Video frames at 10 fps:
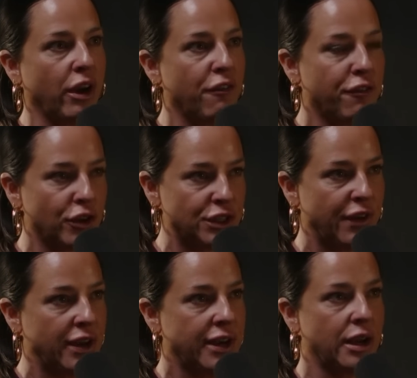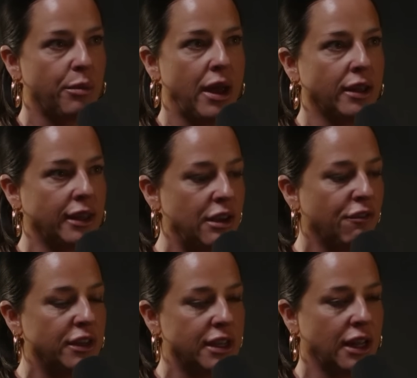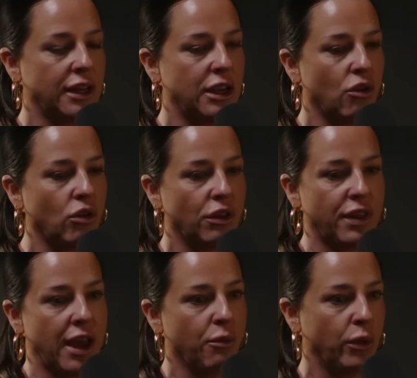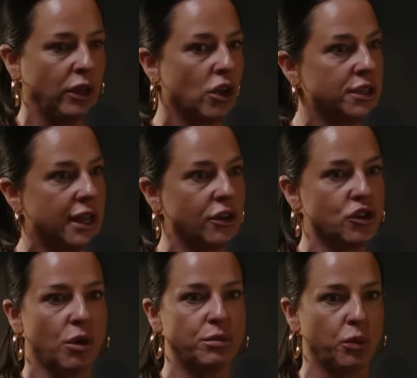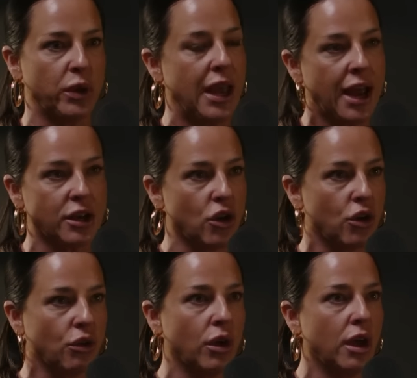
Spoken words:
when I first found out about the infidelity and all of that, and we lost our jobs and we didn't know